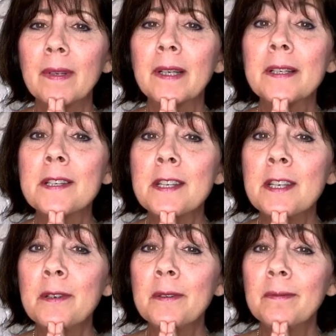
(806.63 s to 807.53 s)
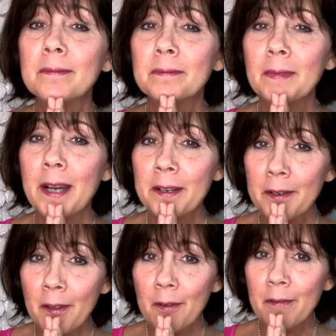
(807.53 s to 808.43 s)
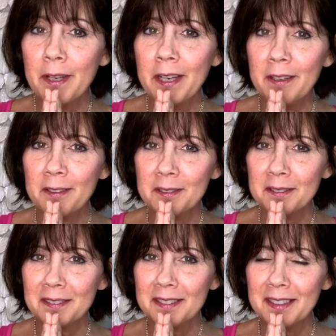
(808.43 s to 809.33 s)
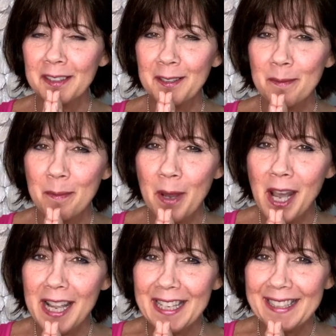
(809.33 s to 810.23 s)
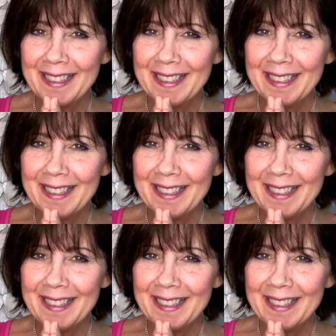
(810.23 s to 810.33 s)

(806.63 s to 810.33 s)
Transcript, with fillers: I'll see you on another video. Bye.